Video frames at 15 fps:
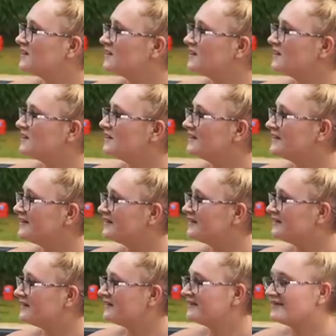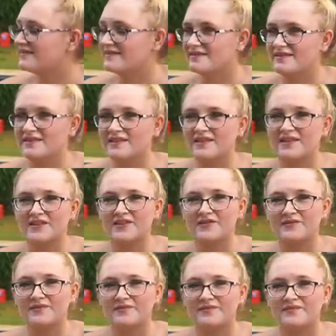
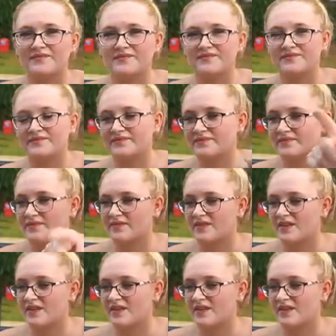The person shown says nothing.